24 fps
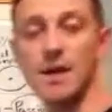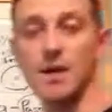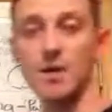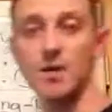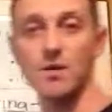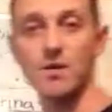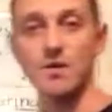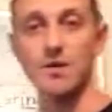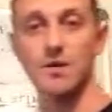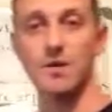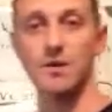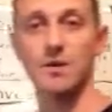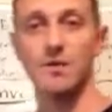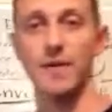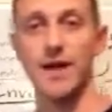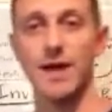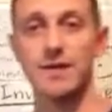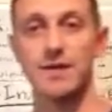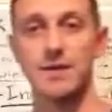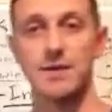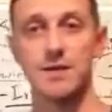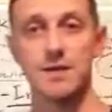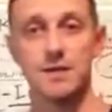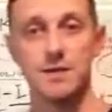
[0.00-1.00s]
and those are
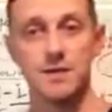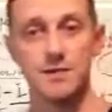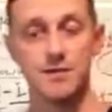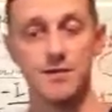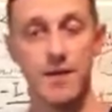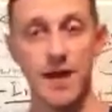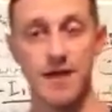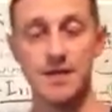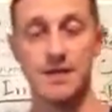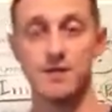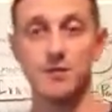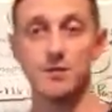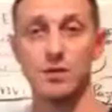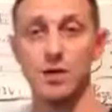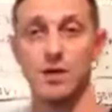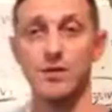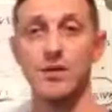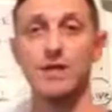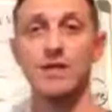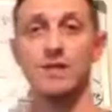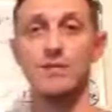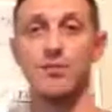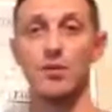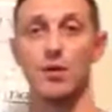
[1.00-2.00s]
master
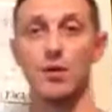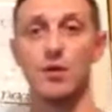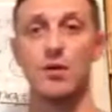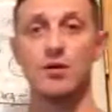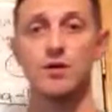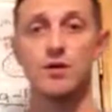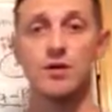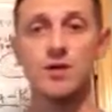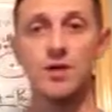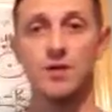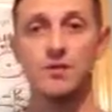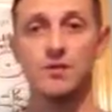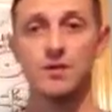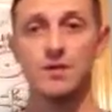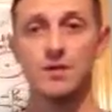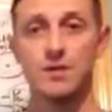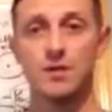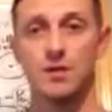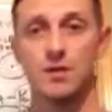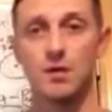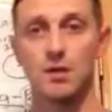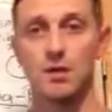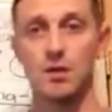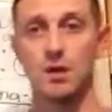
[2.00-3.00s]
limited partnerships.
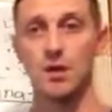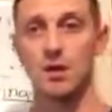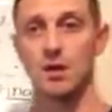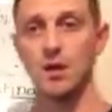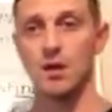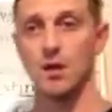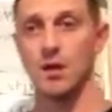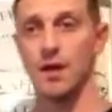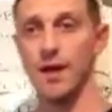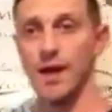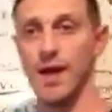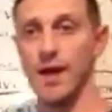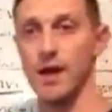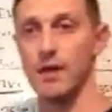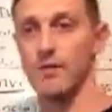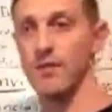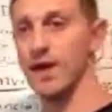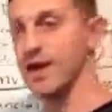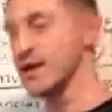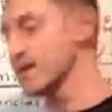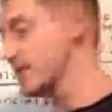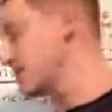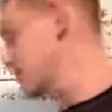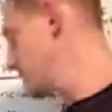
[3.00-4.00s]
And
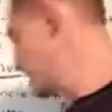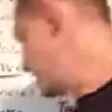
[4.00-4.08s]
master